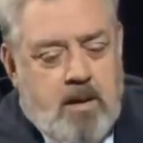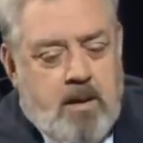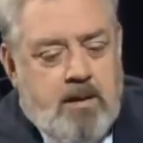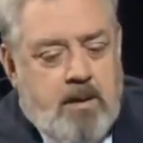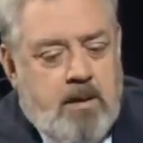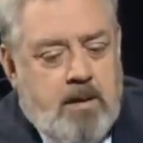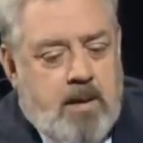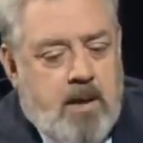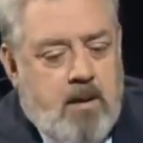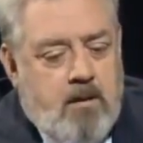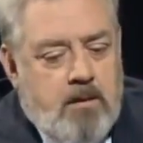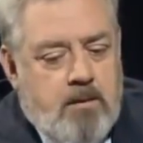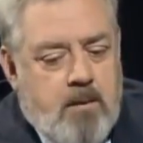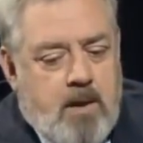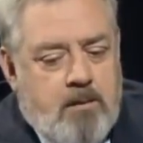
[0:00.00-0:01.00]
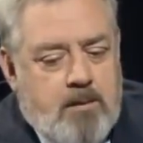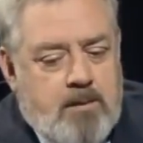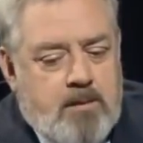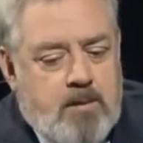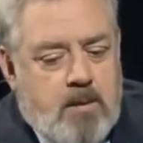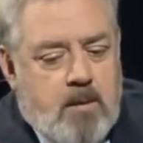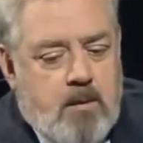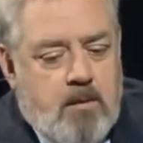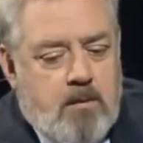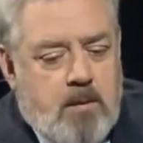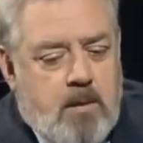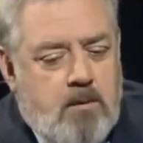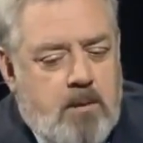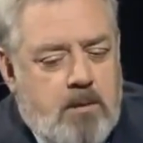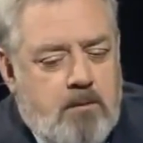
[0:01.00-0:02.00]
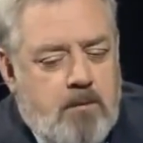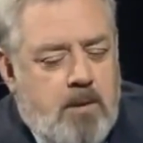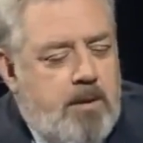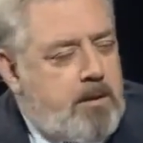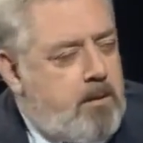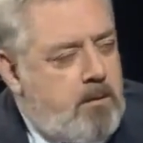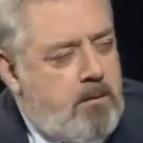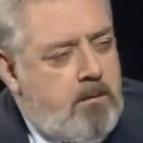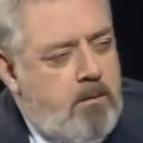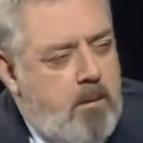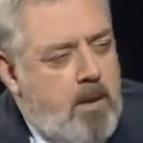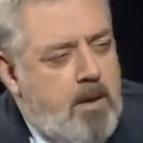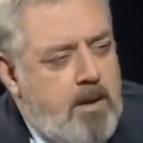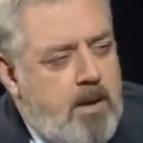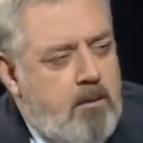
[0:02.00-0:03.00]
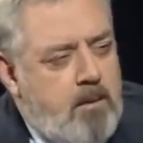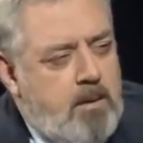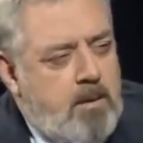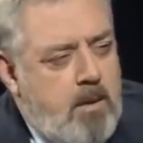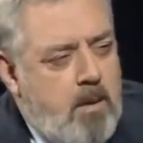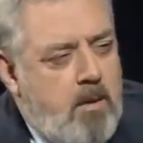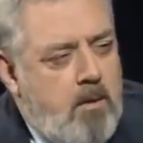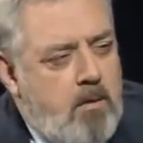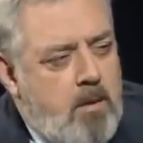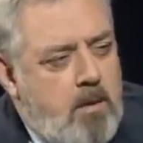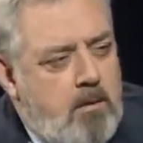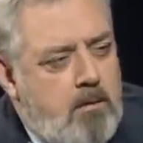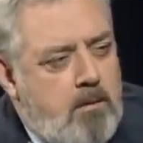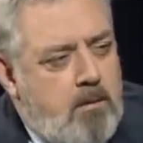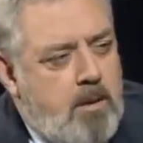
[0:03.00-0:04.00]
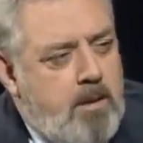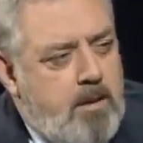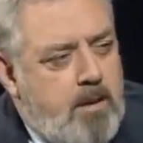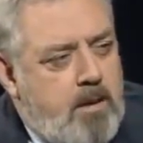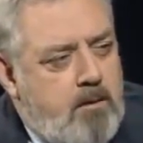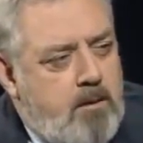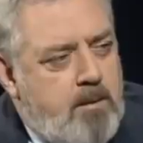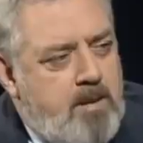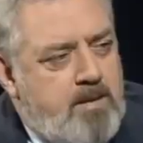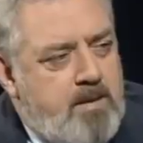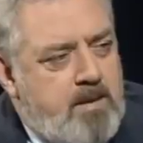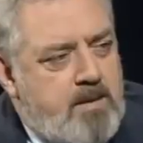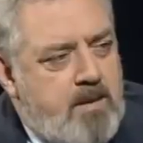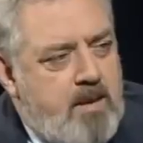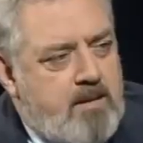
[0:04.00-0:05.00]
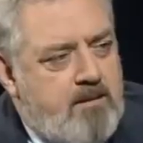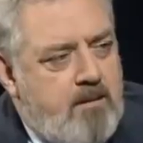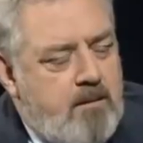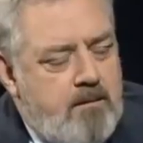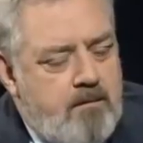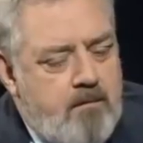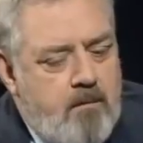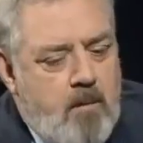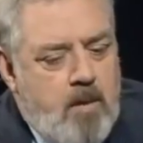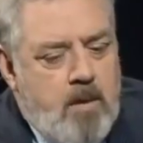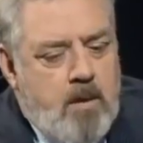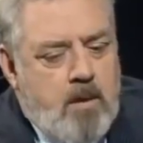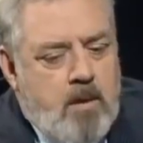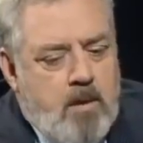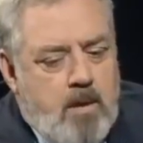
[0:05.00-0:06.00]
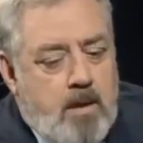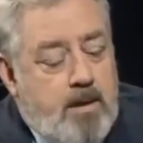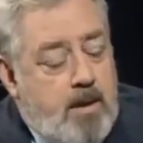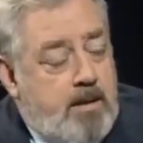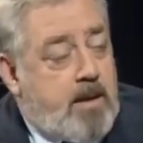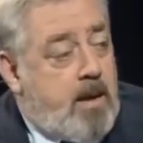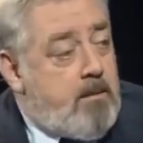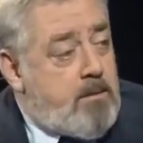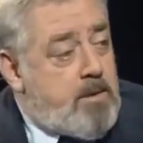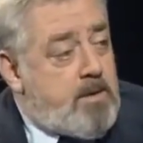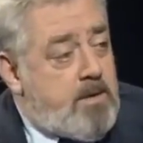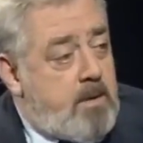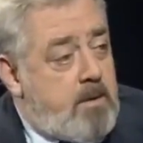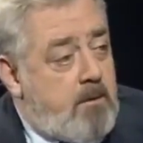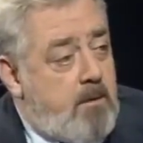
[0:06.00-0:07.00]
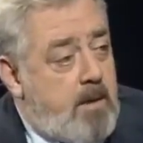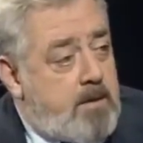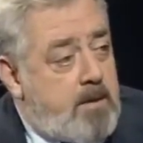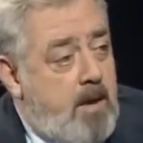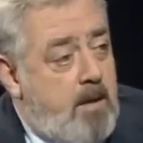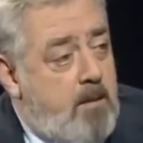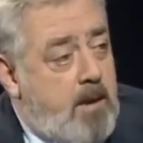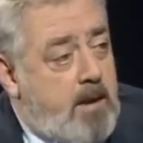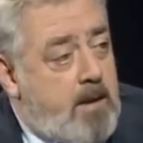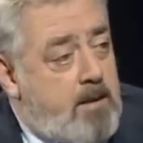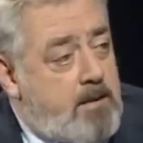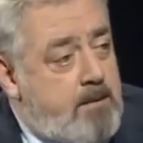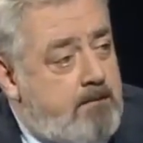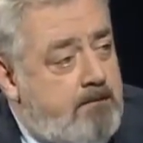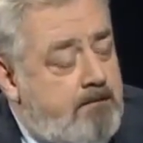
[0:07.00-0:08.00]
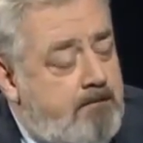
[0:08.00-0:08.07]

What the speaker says: And then the hour dramas. So no one really knew where they would go or whether they would be successful. And that came just at the right time, I guess.